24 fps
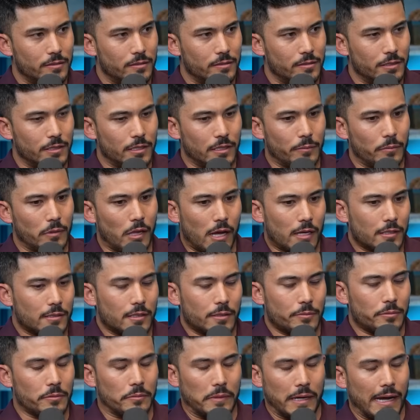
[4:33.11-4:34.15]
I'm locked
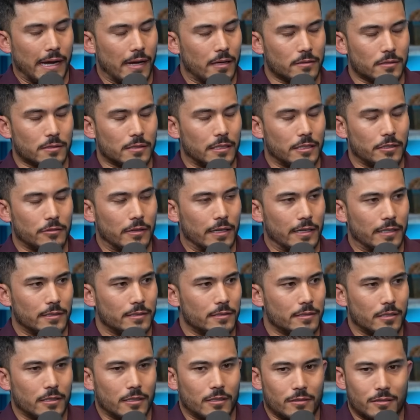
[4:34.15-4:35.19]
up in my house anyway,
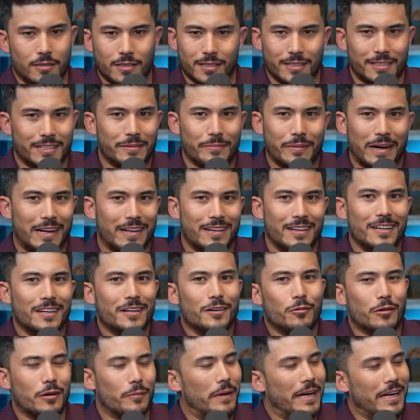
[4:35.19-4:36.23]
so what
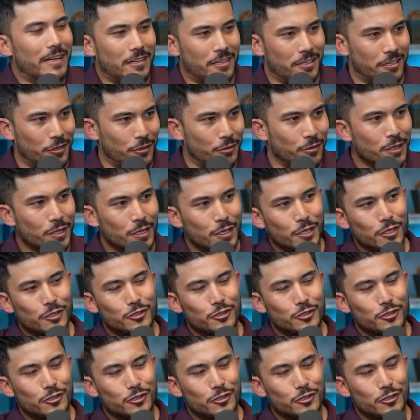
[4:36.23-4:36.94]
am I going to do?